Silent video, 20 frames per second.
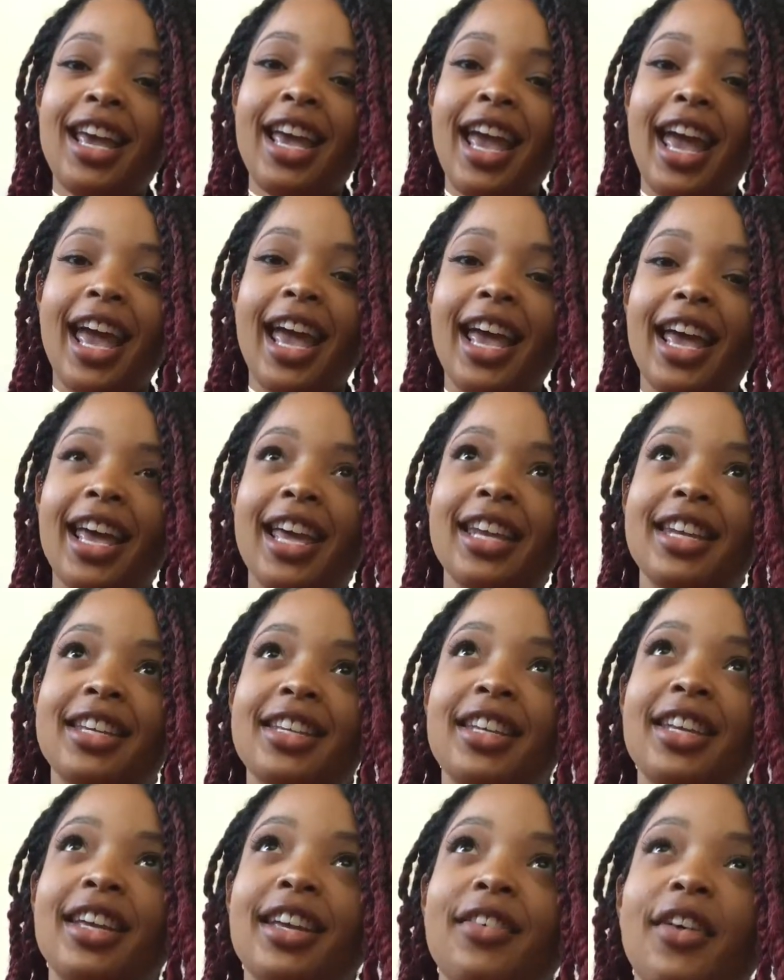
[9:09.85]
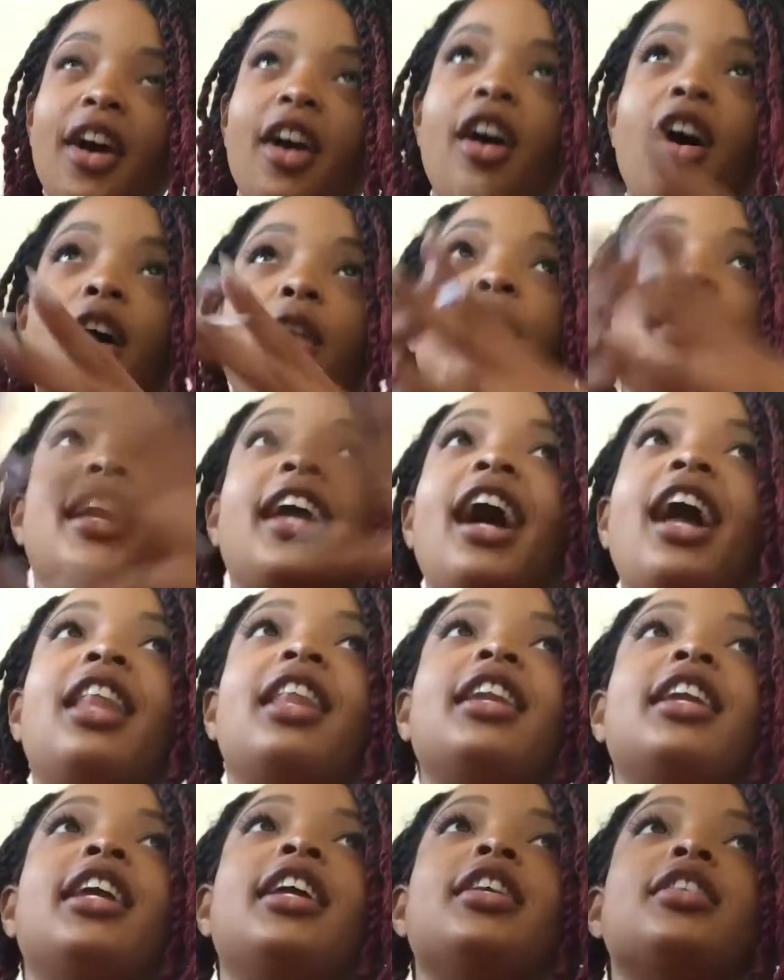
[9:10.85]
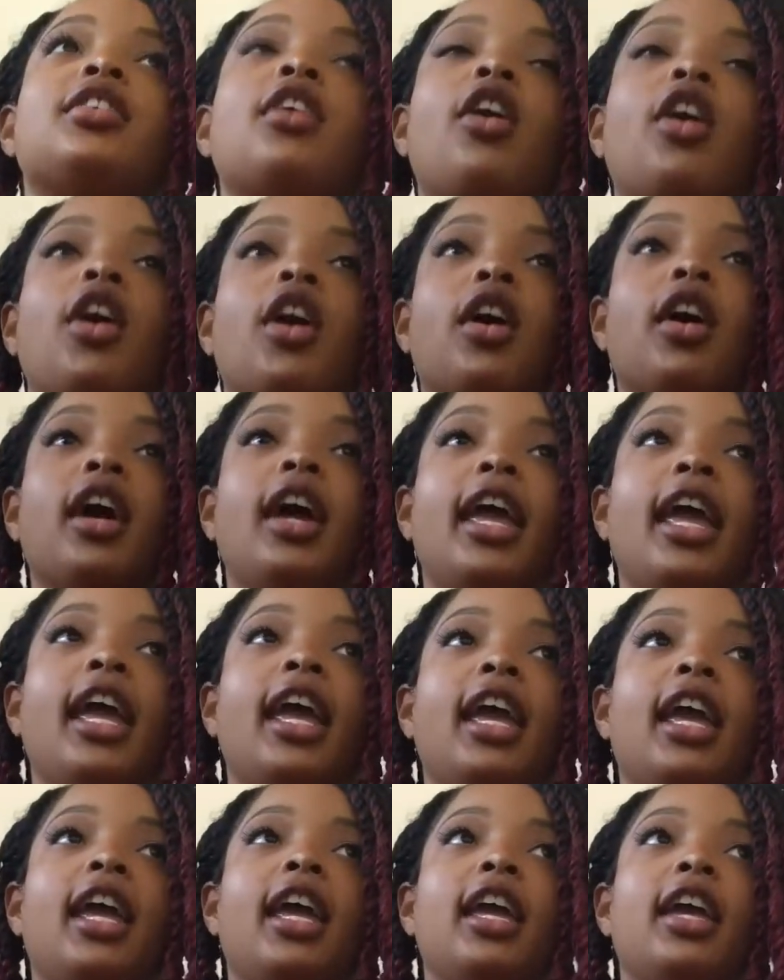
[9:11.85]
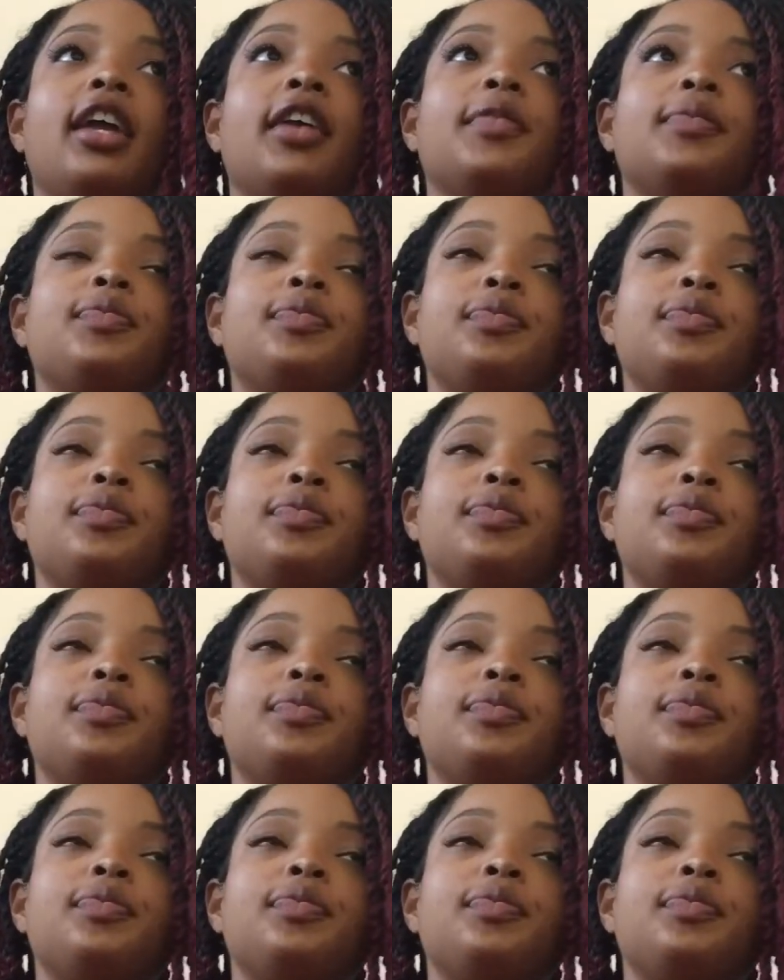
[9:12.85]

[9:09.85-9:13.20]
And our realities are a